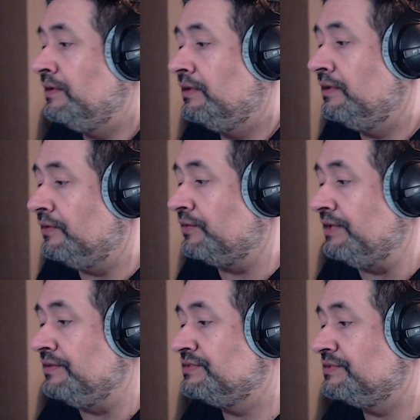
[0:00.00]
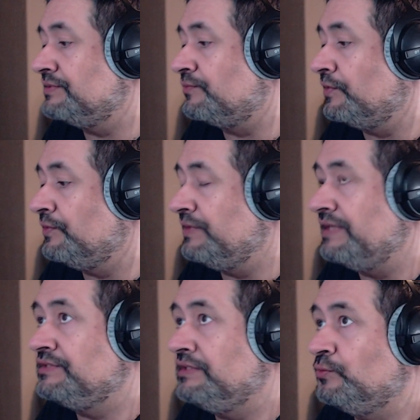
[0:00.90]
Okay, this is the Rode
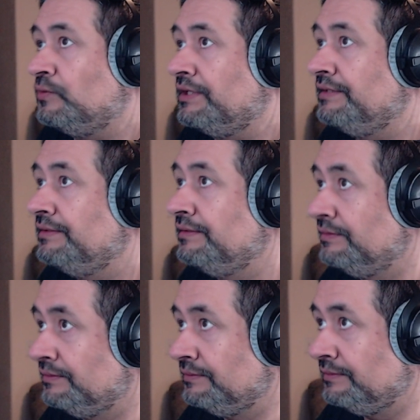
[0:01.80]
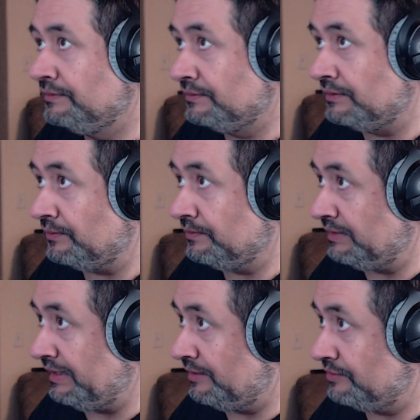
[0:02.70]
NT1. Oh,
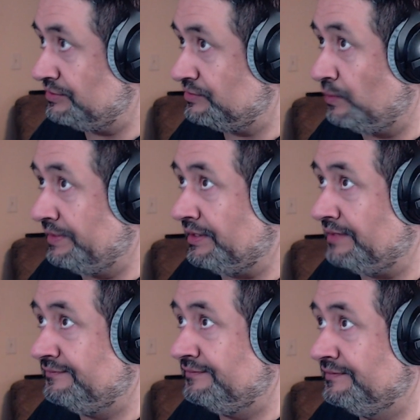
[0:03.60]
the air just went off.